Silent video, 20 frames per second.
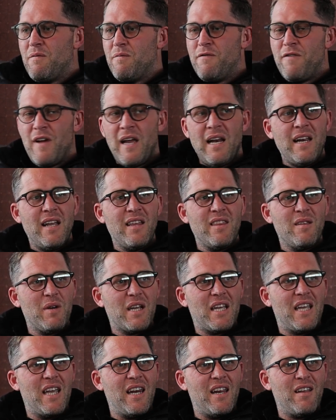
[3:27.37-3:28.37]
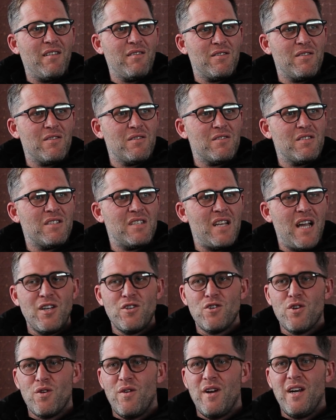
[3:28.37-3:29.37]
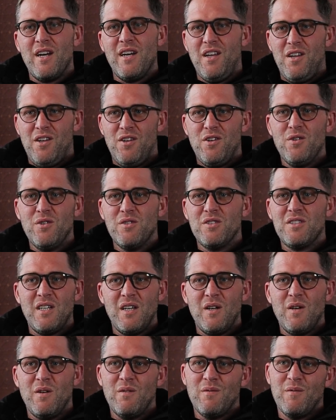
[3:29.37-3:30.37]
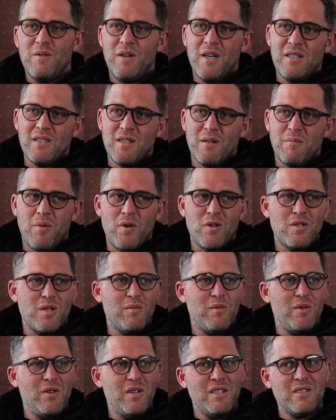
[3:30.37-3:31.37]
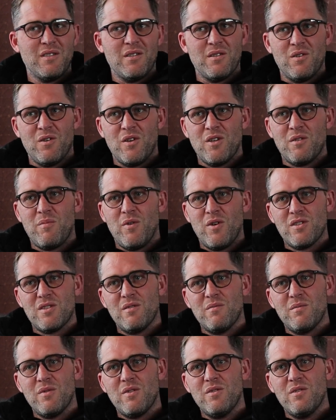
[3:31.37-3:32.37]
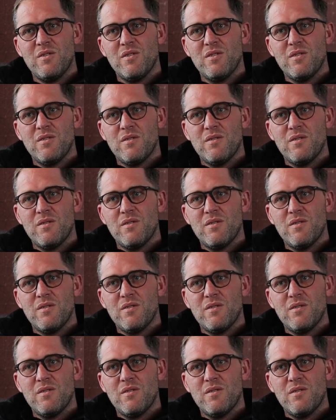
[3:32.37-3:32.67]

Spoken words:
fairly in the beginning stage already, you'll see, is it possible, is it not possible?